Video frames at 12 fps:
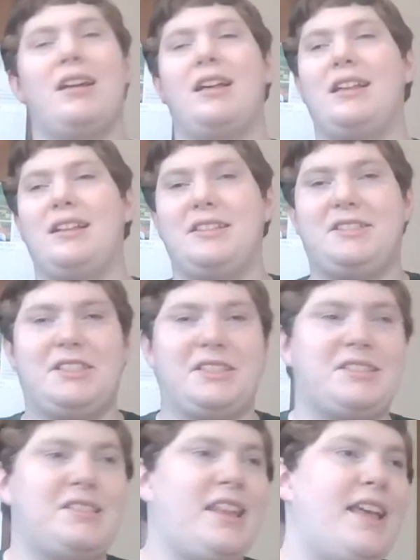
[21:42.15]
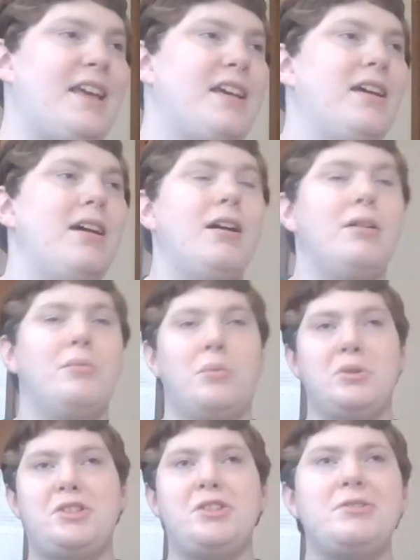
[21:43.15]
And it's just like,
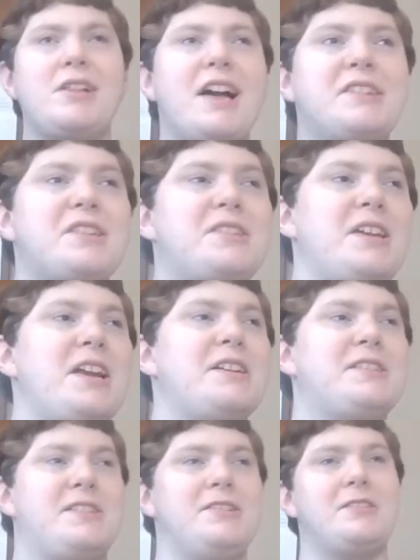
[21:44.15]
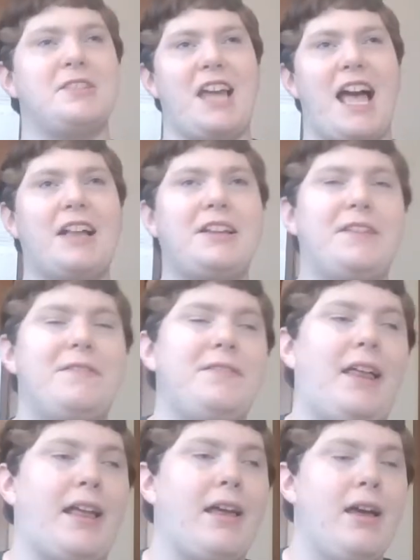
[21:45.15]
would you like to teach your talent,
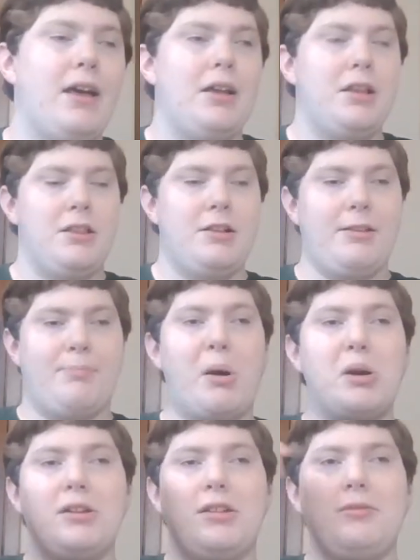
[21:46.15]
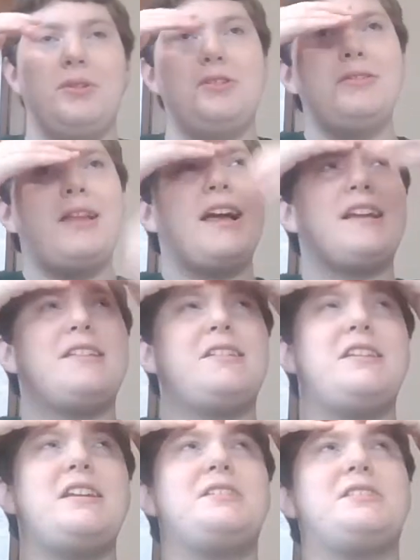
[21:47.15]
like, would you like to
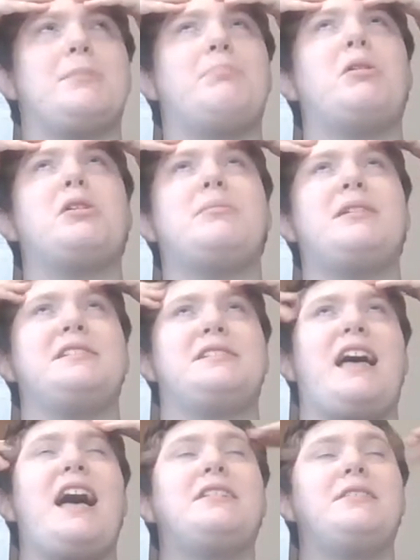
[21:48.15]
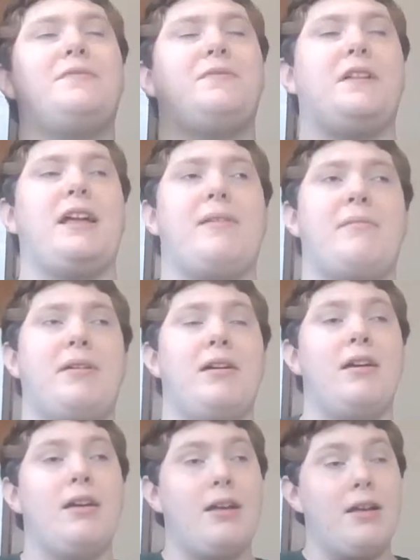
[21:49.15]
teach the Pokemon Talonflame
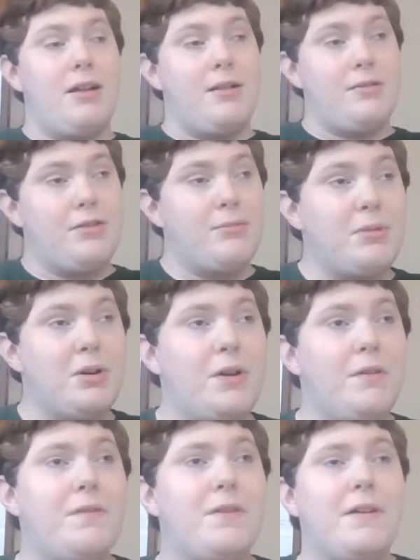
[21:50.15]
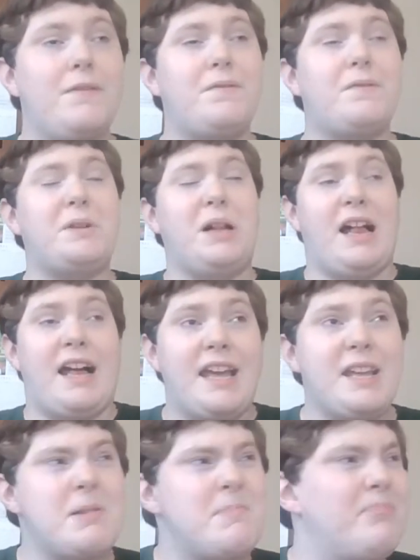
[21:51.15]
the move
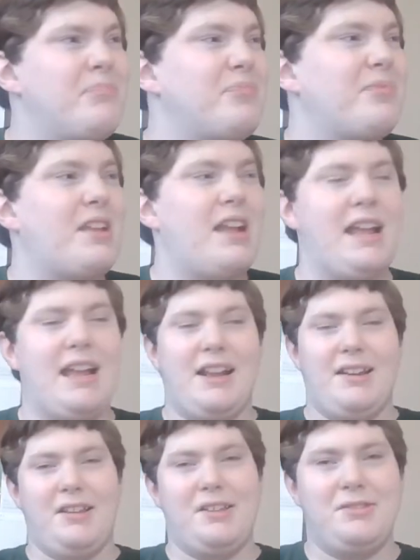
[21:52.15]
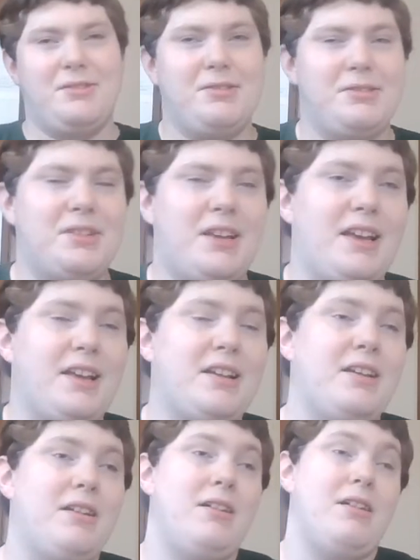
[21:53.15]
Fly? And Izuku's like,
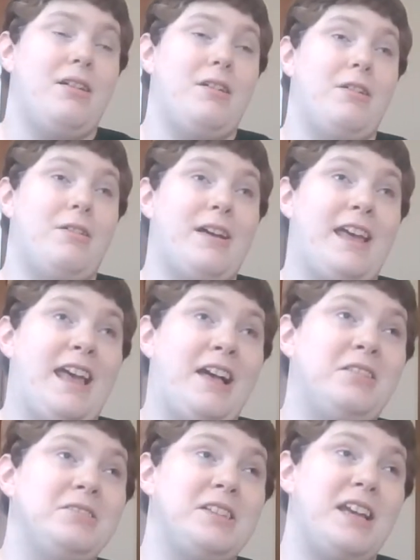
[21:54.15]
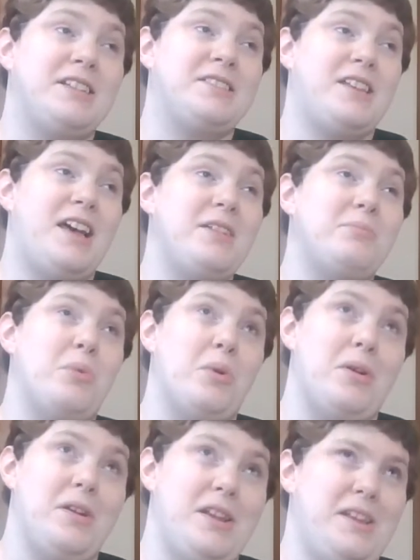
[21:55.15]
oh, hell yes, I
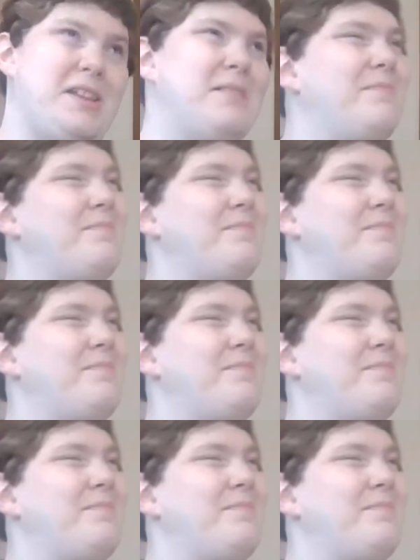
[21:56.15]
would.